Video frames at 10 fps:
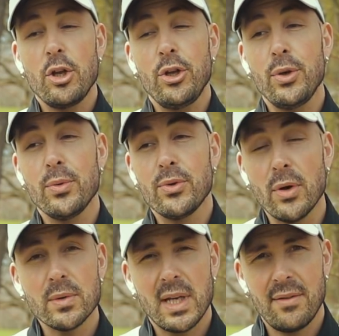you
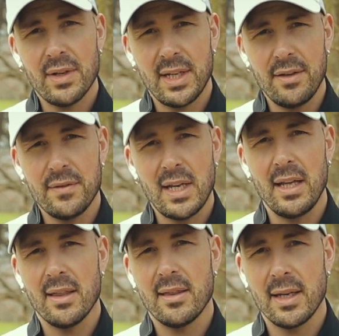don't have a gift
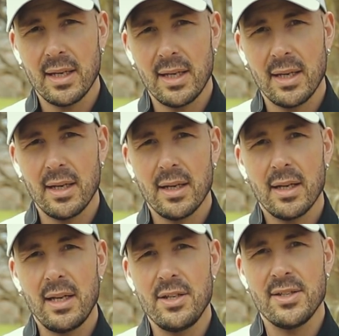at thinking
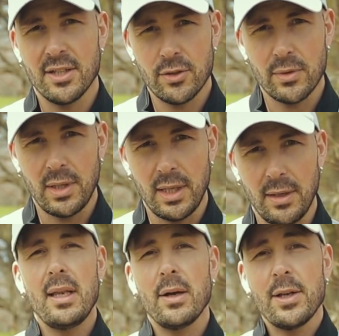industrially.
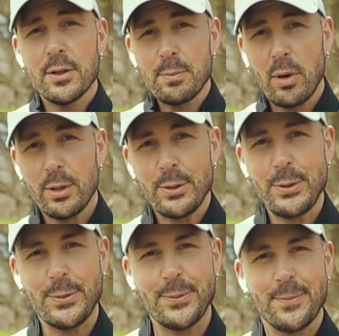Now here's part
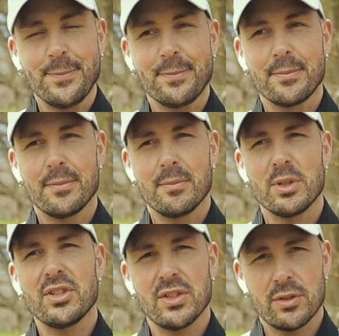two,
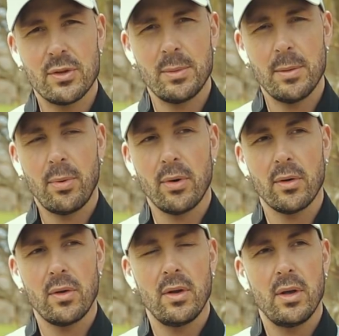which is extremely
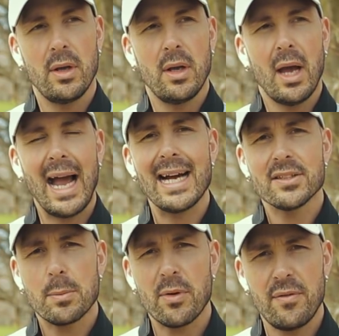important.
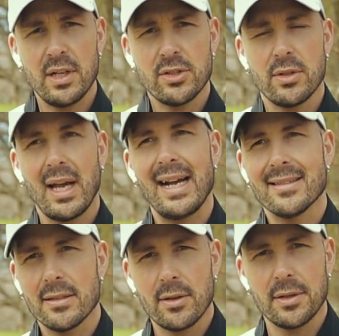As a professional,
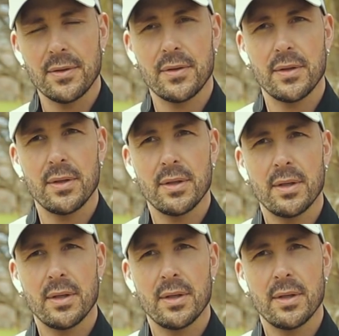as an artist,